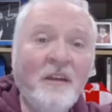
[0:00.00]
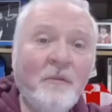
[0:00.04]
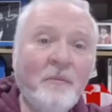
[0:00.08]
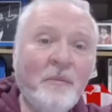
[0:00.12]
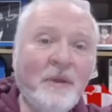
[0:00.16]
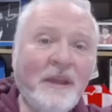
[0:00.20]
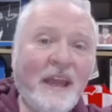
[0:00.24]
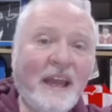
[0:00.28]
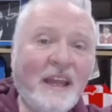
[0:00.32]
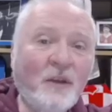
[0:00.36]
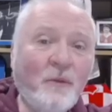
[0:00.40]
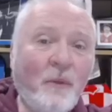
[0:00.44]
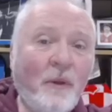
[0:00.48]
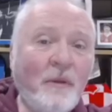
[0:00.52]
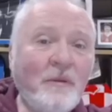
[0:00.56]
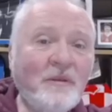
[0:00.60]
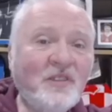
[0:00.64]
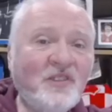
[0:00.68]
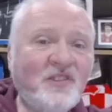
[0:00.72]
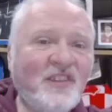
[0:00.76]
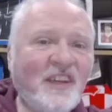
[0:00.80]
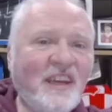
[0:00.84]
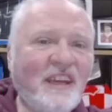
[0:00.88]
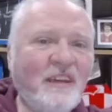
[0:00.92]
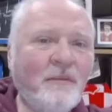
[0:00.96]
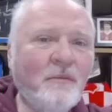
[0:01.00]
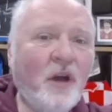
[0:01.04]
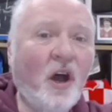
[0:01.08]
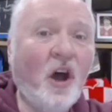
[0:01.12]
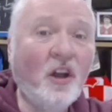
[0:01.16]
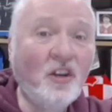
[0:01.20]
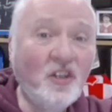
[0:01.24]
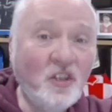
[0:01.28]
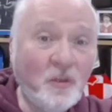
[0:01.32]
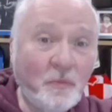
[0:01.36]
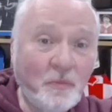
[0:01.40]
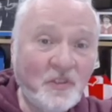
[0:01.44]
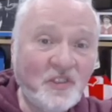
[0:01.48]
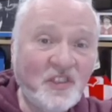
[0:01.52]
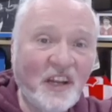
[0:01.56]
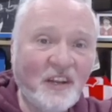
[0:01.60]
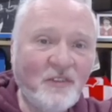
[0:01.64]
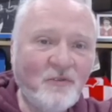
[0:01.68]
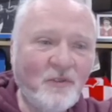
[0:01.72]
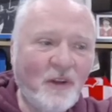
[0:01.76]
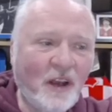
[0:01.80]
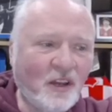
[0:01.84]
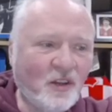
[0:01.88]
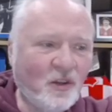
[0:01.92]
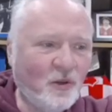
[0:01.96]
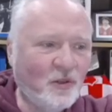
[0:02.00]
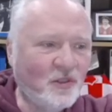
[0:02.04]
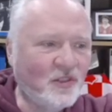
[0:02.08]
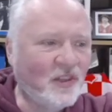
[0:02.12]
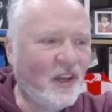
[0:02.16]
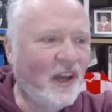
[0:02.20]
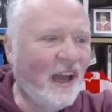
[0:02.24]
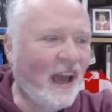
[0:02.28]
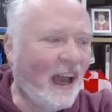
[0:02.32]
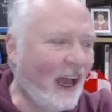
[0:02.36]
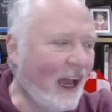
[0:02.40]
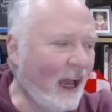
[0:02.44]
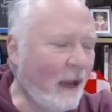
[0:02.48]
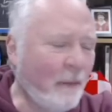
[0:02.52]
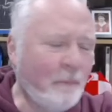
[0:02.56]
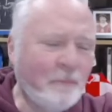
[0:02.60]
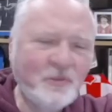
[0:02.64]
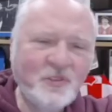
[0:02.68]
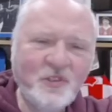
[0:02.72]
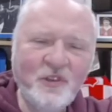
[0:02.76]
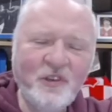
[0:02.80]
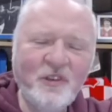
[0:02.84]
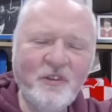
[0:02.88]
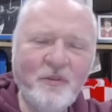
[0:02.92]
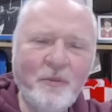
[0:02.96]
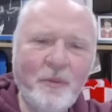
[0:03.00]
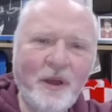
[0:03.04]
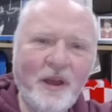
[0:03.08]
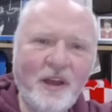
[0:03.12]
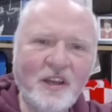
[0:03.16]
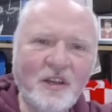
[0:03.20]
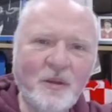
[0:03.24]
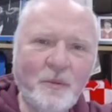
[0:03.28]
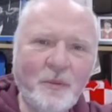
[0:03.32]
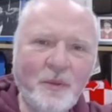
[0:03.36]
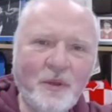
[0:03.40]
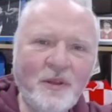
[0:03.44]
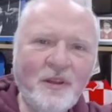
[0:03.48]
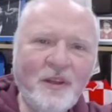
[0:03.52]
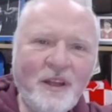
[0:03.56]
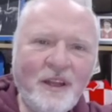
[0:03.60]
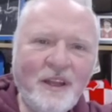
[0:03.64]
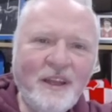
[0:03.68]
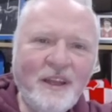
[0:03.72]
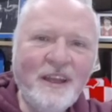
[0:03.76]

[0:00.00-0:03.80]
But yeah, the women's team, 100% record, absolutely remarkable.